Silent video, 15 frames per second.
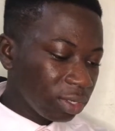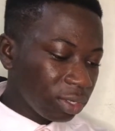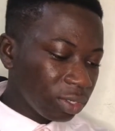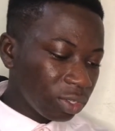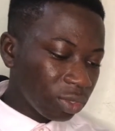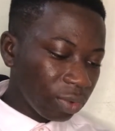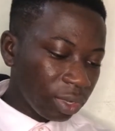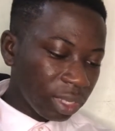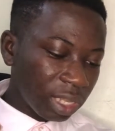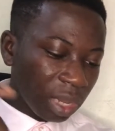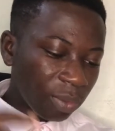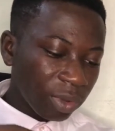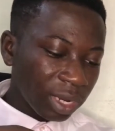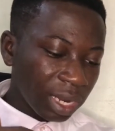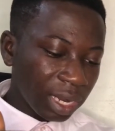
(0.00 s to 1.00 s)
So when you tap
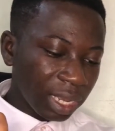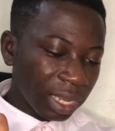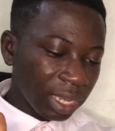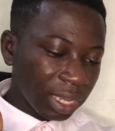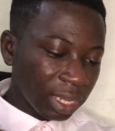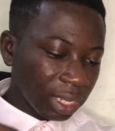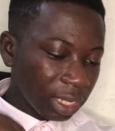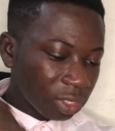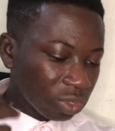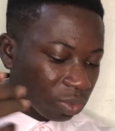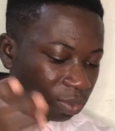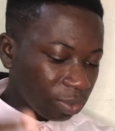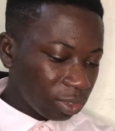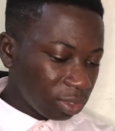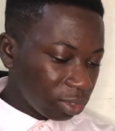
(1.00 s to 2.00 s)
on the link, it will
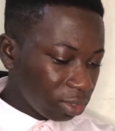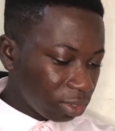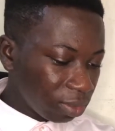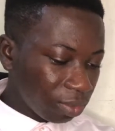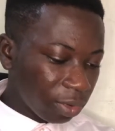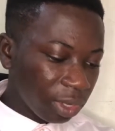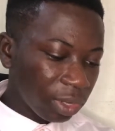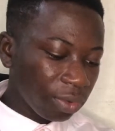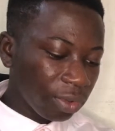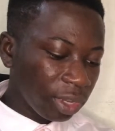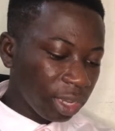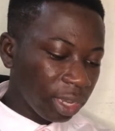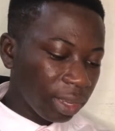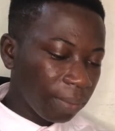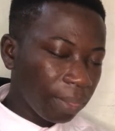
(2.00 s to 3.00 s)
bring you
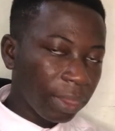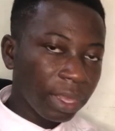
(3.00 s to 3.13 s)
here,